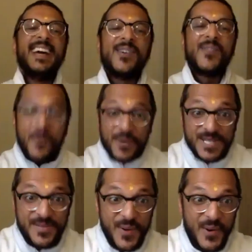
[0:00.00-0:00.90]
what we're
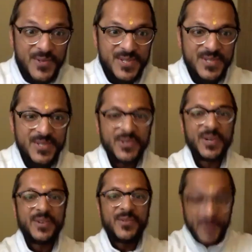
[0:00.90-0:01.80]
supposed to do,
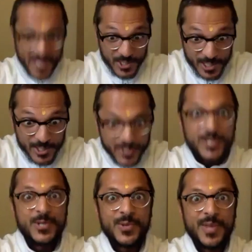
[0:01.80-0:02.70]
and we usually
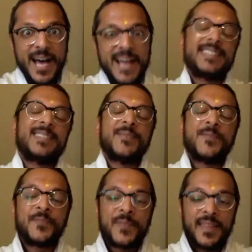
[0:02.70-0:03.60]
just do that.
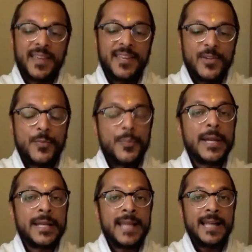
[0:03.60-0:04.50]
You
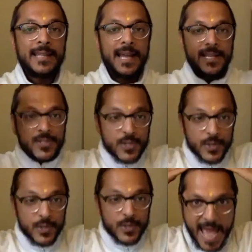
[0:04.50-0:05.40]
bring that light to
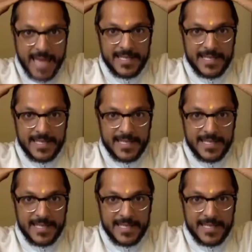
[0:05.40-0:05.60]
your head,